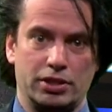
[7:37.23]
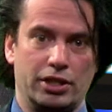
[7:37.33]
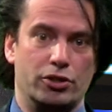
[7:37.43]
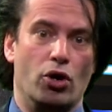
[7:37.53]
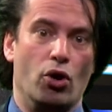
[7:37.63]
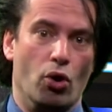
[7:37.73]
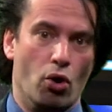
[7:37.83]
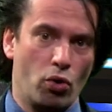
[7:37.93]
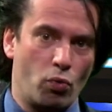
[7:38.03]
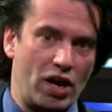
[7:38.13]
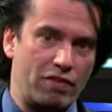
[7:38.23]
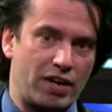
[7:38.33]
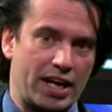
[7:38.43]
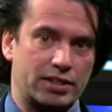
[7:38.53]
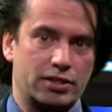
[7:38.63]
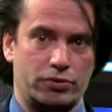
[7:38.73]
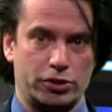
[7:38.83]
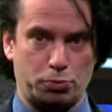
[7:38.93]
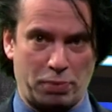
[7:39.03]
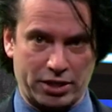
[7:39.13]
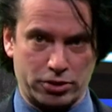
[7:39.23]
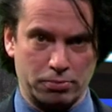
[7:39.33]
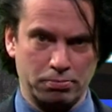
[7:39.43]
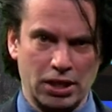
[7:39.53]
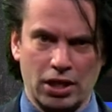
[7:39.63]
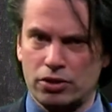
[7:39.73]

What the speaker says: In the long wavelength spectrum,